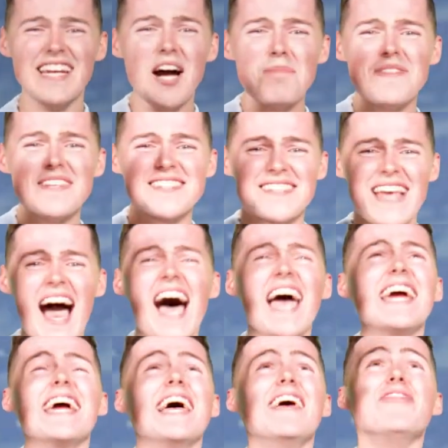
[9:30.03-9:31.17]
lit up the sky
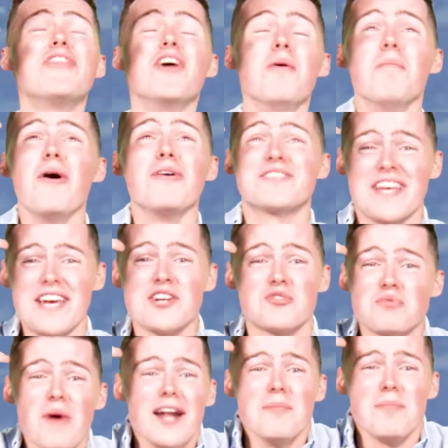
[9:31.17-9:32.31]
in the most
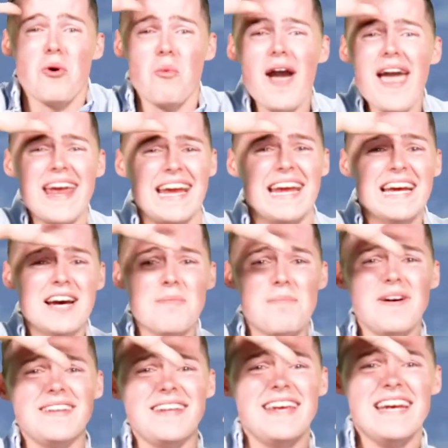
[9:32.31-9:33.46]
incredible way.
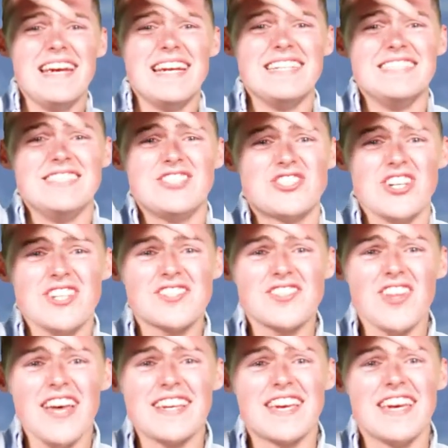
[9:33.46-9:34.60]
But just
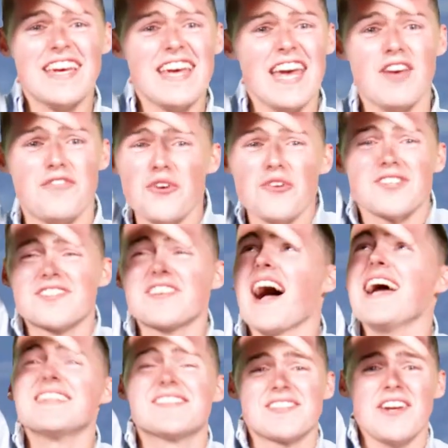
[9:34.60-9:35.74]
like if your
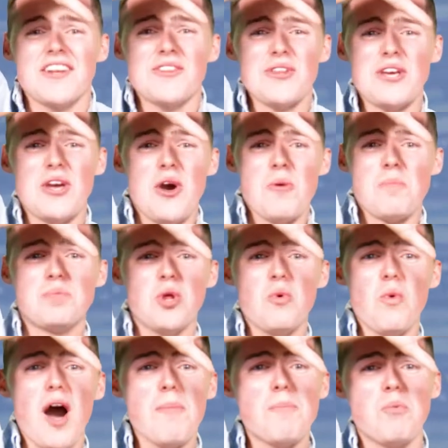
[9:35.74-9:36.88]
sky suddenly
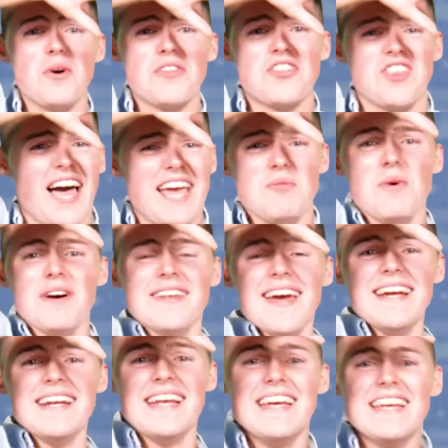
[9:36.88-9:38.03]
blew up with light one
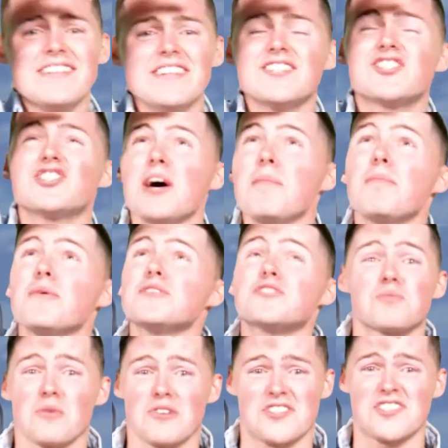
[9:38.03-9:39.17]
night, these
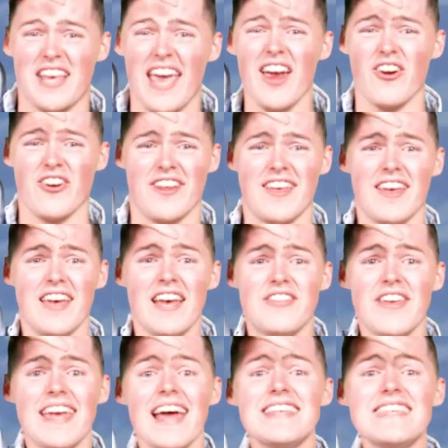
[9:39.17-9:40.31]
shepherds were scared.
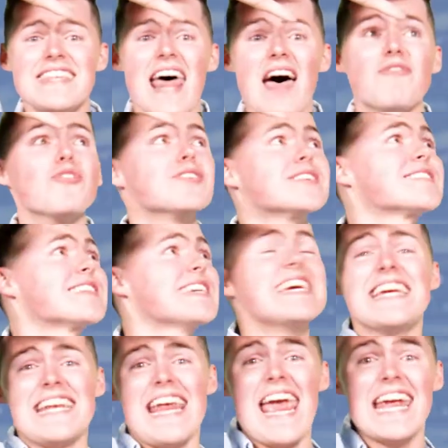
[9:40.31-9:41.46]
They had never
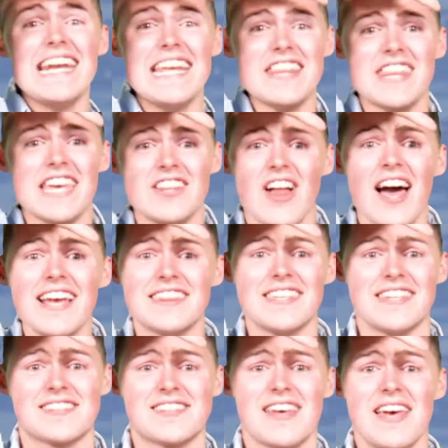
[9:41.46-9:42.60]
seen anything like this.